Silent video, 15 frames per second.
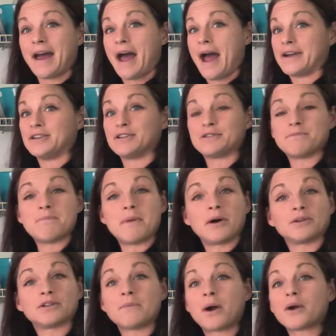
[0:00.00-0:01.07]
I just
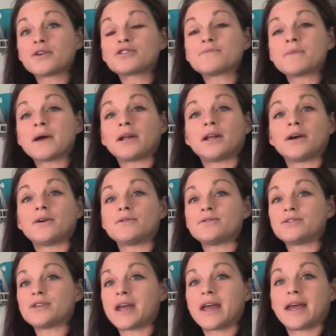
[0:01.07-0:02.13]
melt the
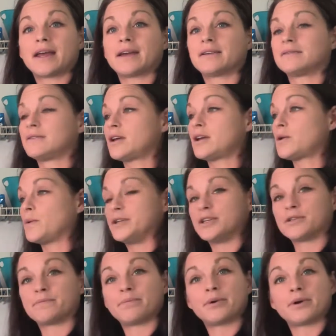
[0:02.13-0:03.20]
marshmallows and we
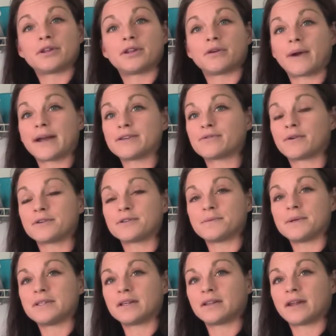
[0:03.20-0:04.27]
just put the Rice
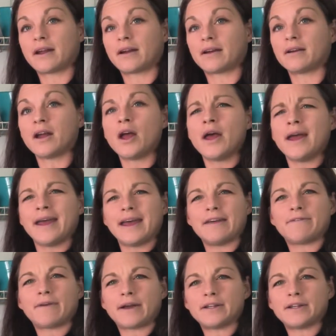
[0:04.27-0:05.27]
Krispies in there. If